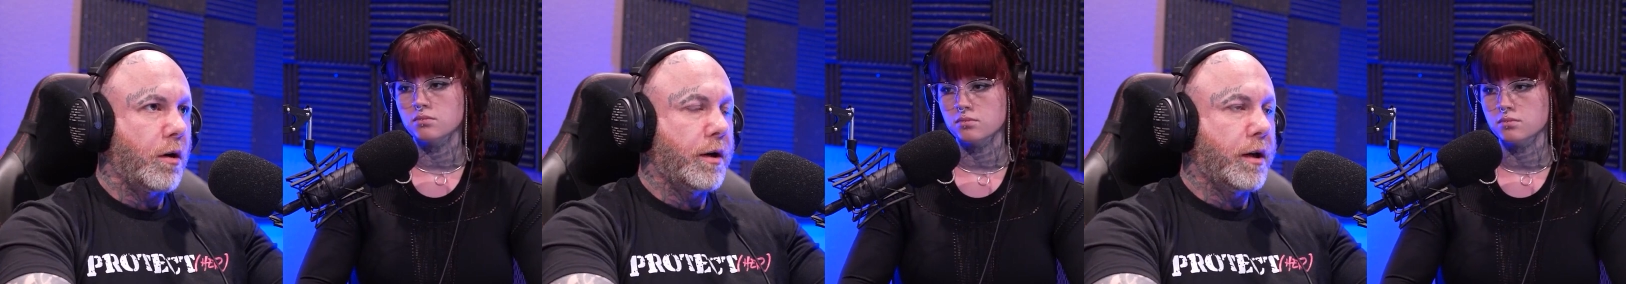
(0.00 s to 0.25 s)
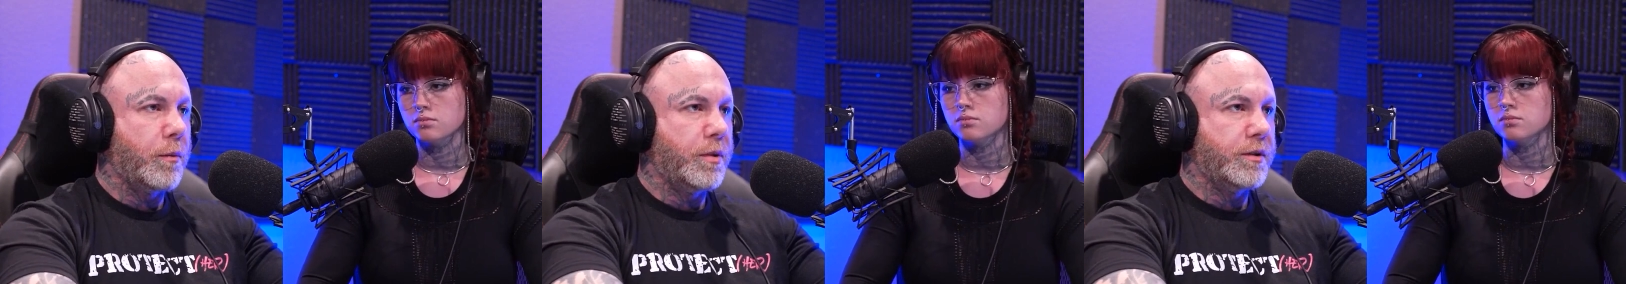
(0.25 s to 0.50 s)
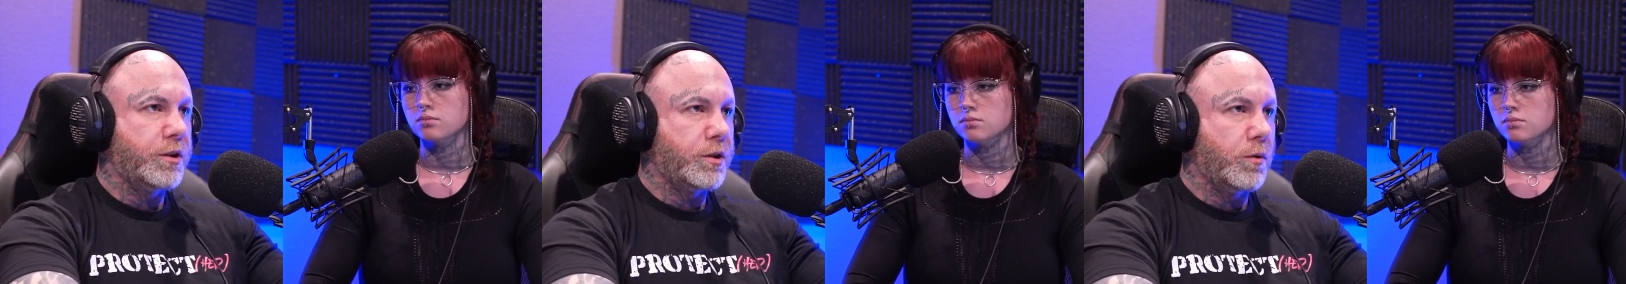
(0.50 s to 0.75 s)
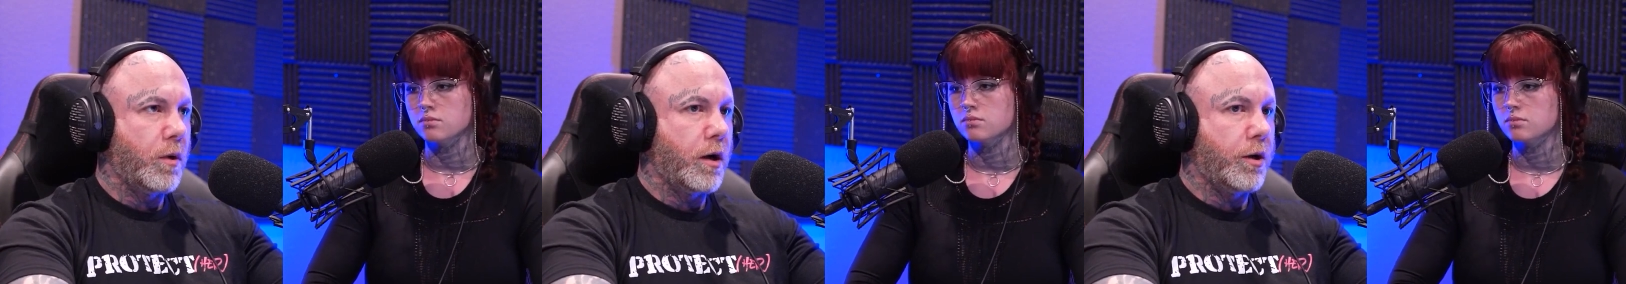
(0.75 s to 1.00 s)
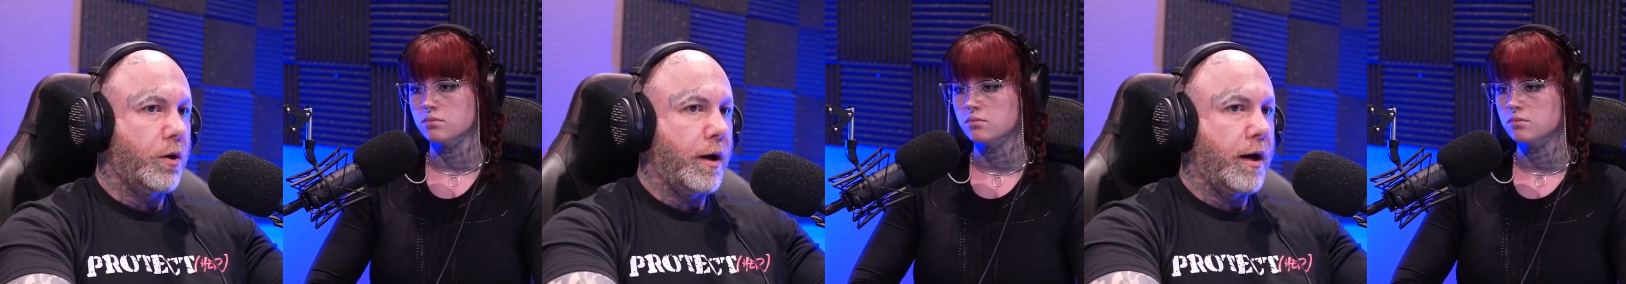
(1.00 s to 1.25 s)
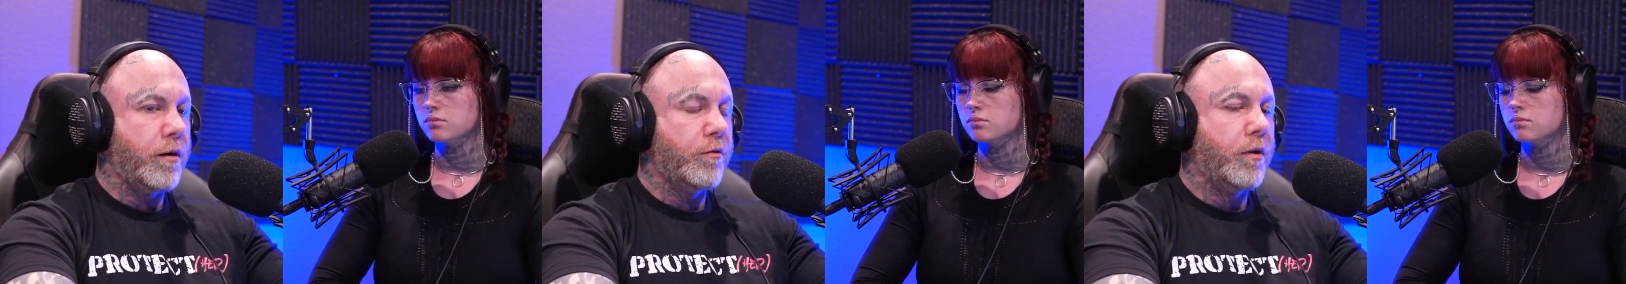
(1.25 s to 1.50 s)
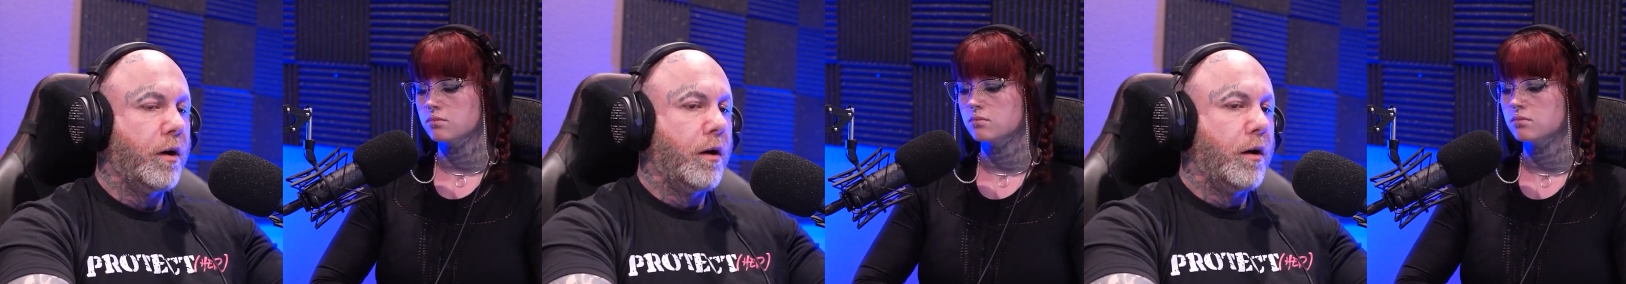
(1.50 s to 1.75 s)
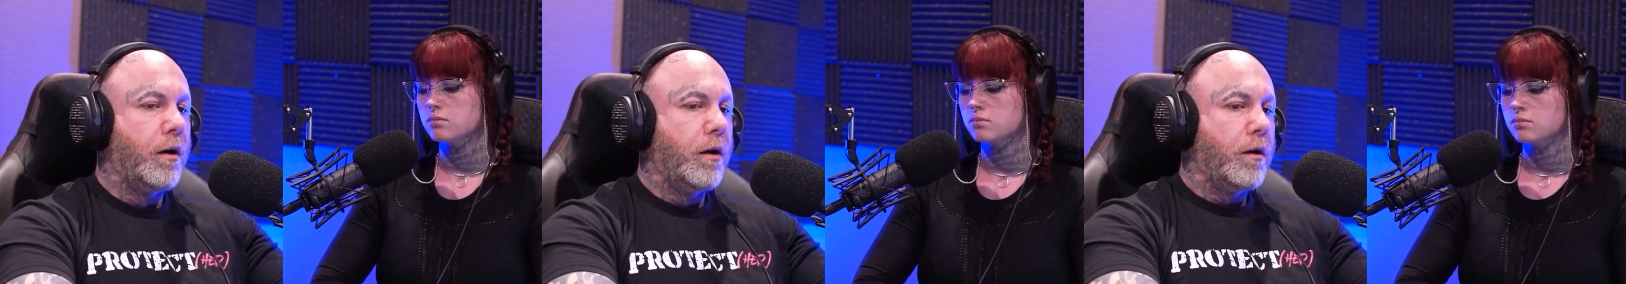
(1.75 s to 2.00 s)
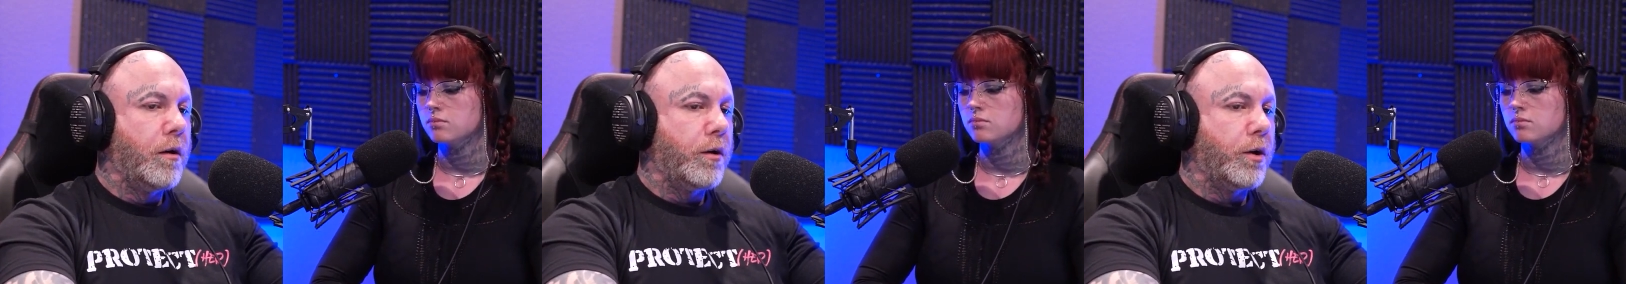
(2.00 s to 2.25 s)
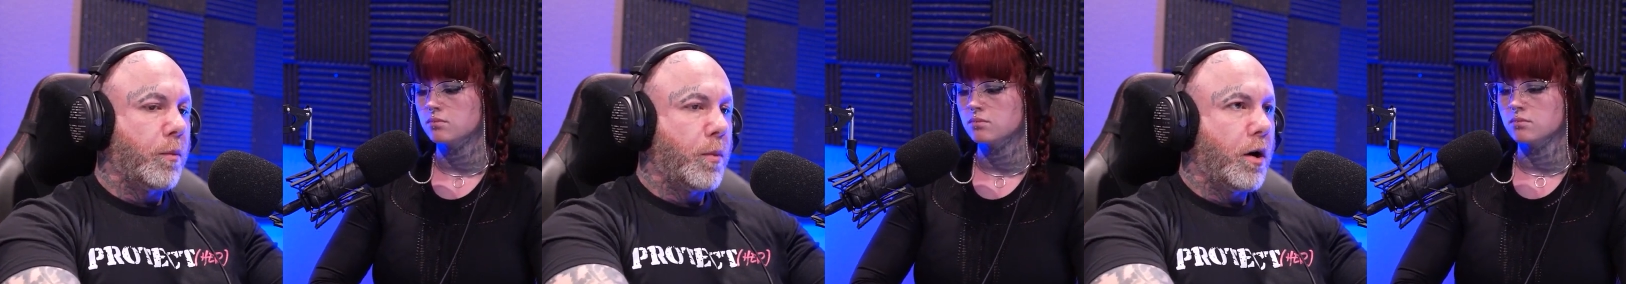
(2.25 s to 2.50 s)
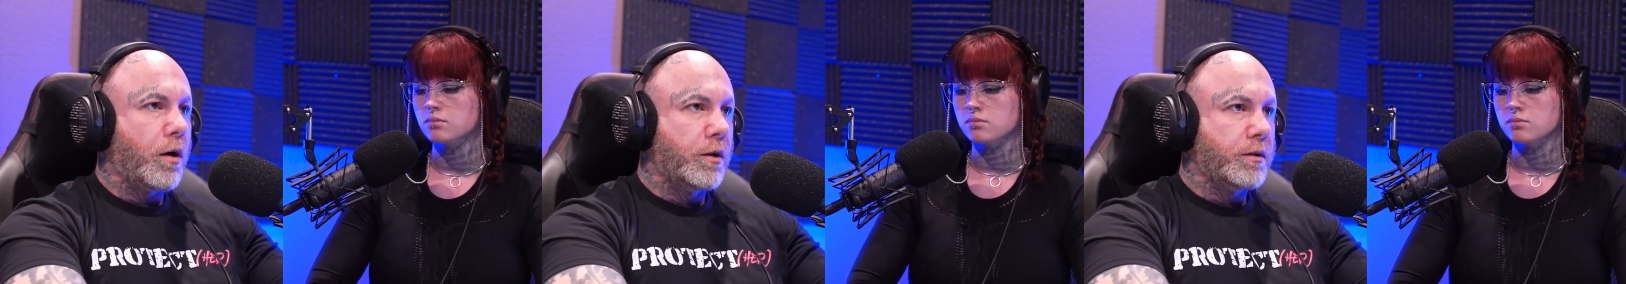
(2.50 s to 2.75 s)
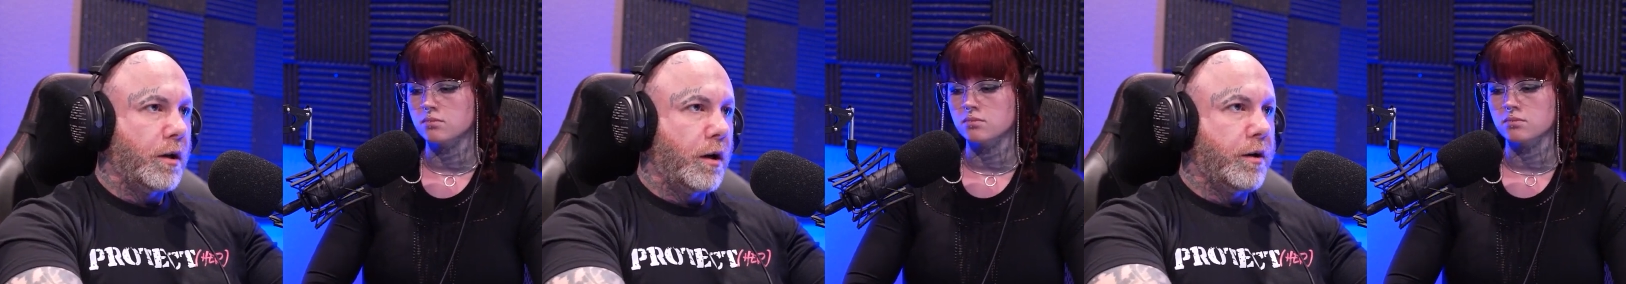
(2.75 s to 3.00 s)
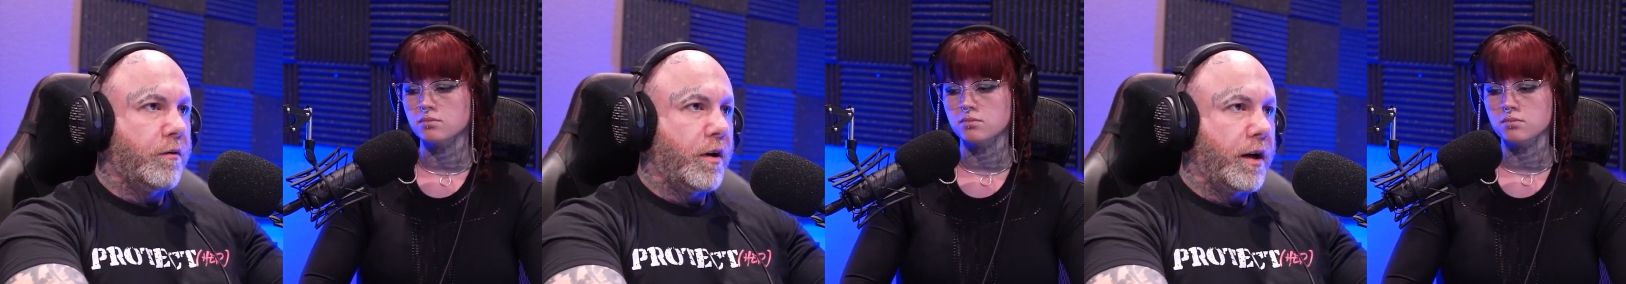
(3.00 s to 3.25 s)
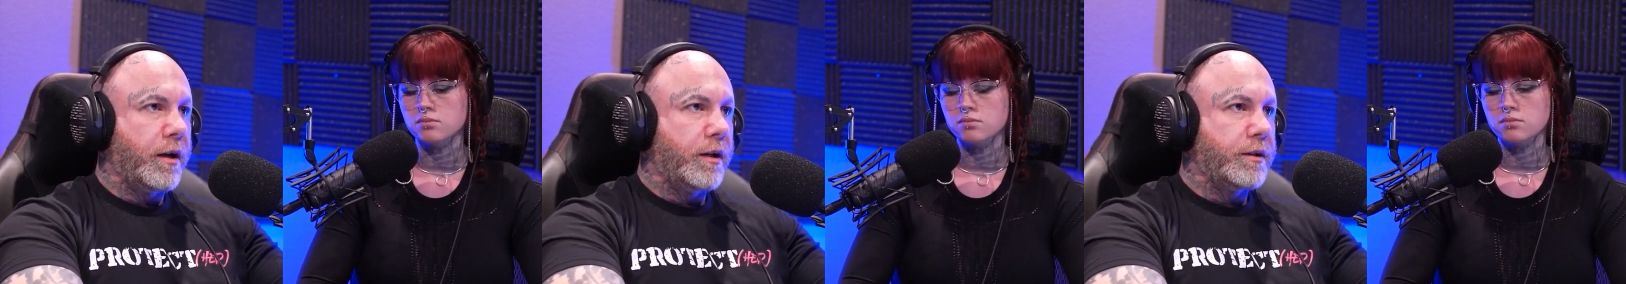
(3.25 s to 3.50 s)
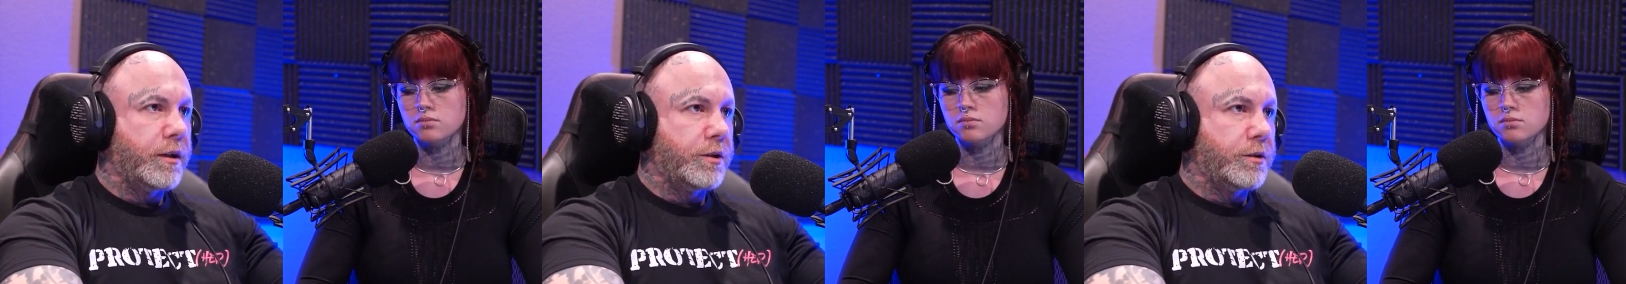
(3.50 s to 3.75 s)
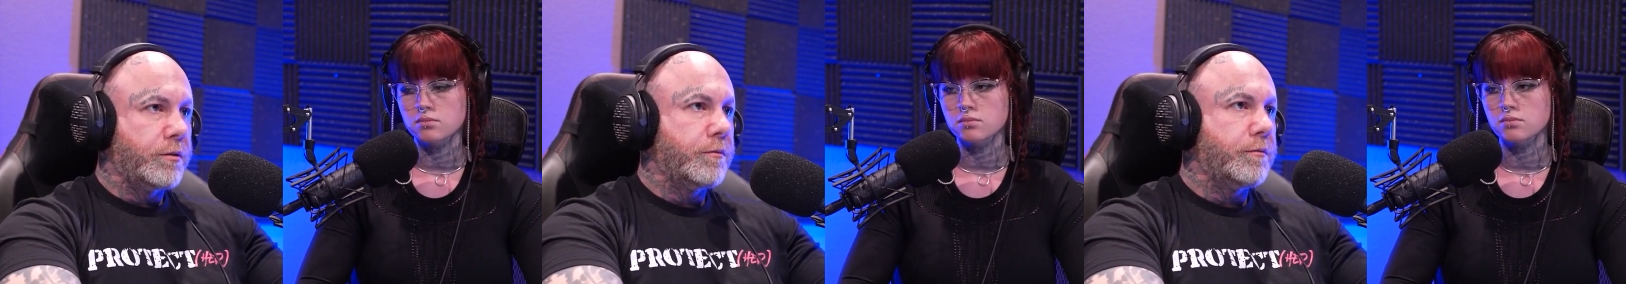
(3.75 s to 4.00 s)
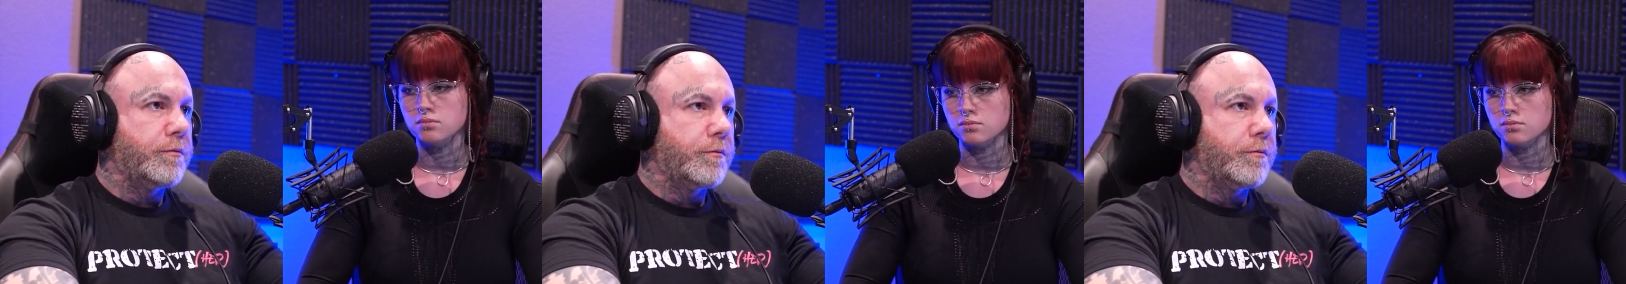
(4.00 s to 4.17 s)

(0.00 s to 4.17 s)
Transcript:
Speaker 1: already in a position where you have your partner's undivided attention.